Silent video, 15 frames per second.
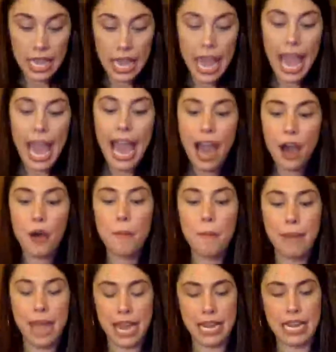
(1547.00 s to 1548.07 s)
How
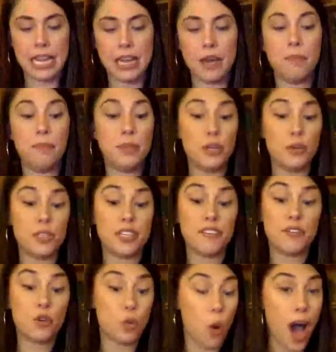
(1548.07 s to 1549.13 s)
many abusive
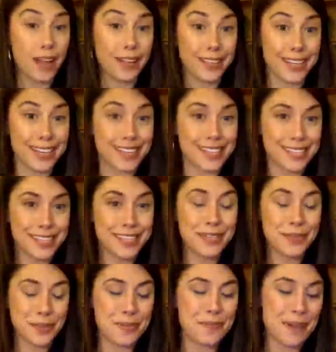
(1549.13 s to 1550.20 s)
qualities, this is
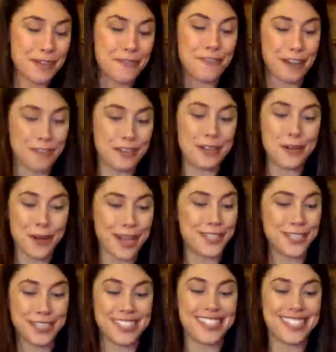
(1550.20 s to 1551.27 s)
one of my favorite
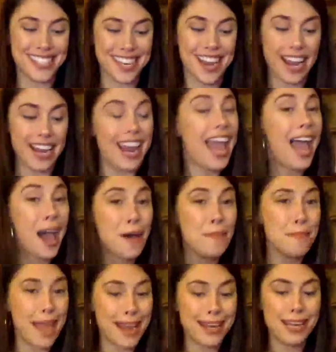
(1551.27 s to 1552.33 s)
questions tonight, how
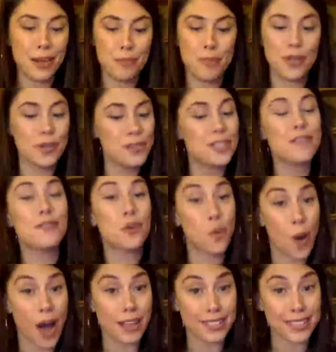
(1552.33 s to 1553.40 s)
many abusive
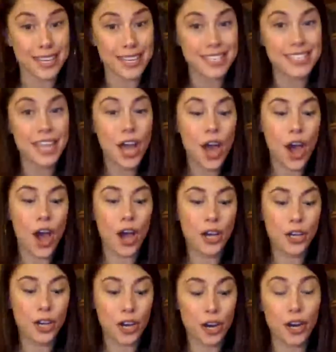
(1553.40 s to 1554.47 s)
qualities
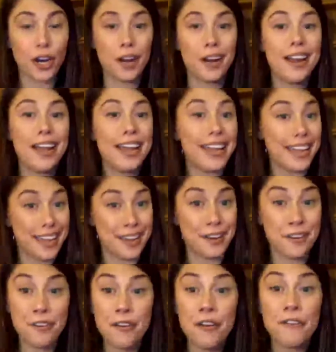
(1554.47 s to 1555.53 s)
occur
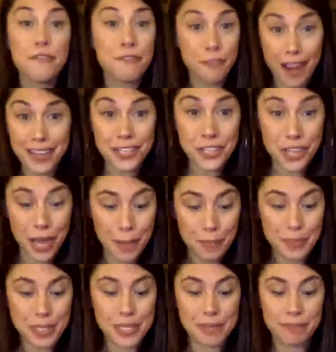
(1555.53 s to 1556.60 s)
in
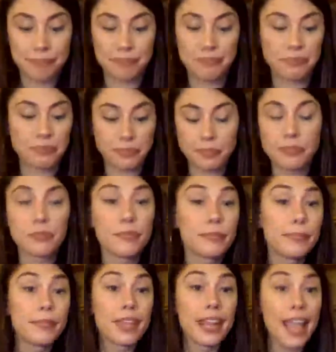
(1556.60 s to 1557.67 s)
friendships?
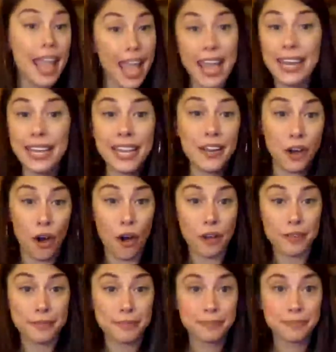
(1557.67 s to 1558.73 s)
Any and all.
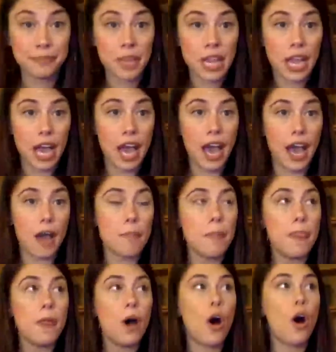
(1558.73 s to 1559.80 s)

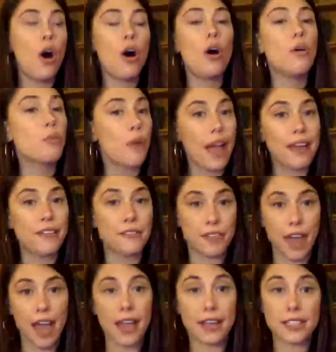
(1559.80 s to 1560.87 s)
All red
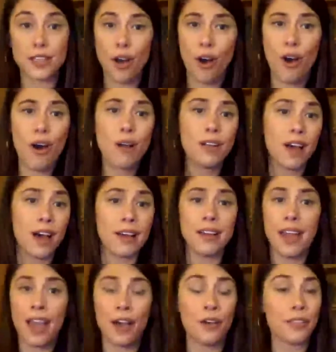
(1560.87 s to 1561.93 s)
flags, all
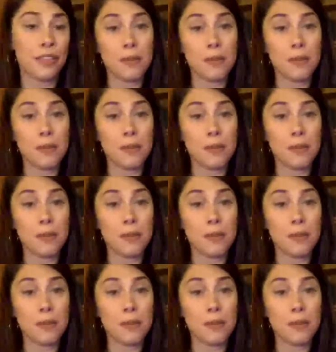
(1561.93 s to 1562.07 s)
unhealthy